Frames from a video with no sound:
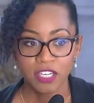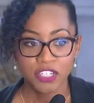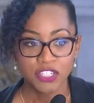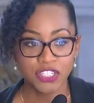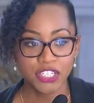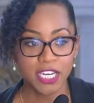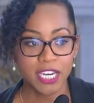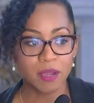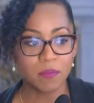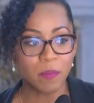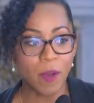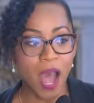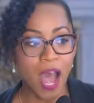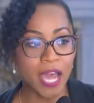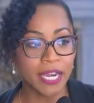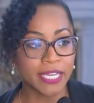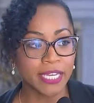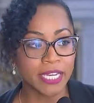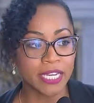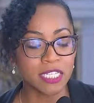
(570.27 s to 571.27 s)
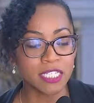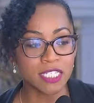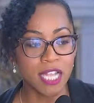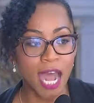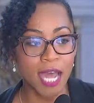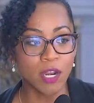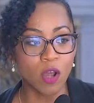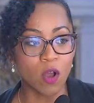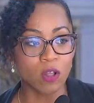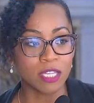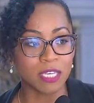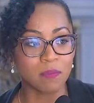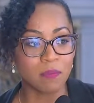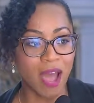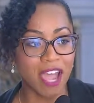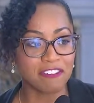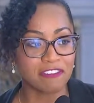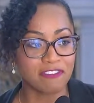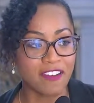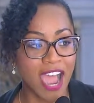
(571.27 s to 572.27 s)
She embodies not only
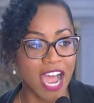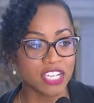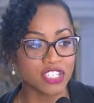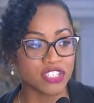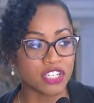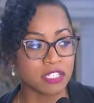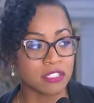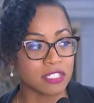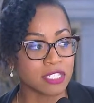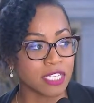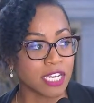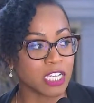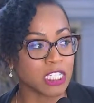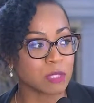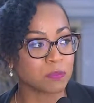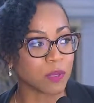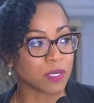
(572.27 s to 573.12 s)
my fashion sense,